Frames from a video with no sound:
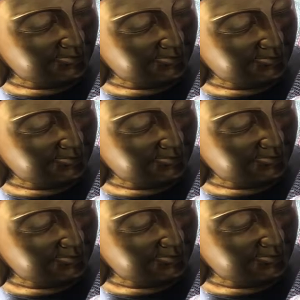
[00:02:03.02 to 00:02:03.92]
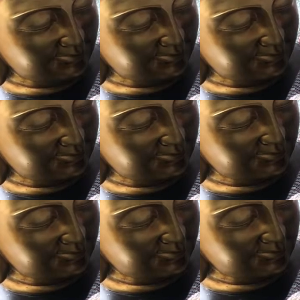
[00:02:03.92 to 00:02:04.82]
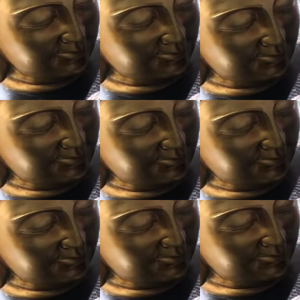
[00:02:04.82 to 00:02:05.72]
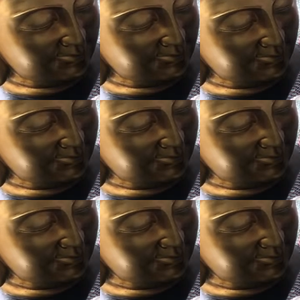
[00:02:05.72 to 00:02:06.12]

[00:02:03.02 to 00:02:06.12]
(silence)